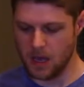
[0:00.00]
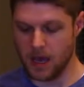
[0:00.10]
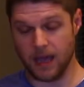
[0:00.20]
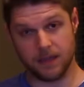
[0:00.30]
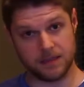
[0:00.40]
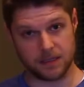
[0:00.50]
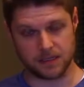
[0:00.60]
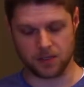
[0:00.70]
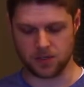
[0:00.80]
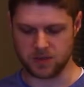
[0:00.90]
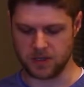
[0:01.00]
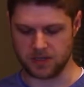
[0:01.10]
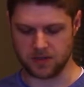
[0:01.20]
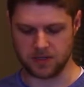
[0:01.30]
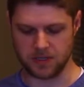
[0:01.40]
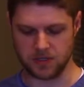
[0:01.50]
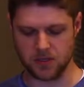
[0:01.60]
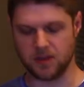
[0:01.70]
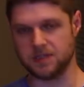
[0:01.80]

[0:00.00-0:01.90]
and 600s, because they're essentially the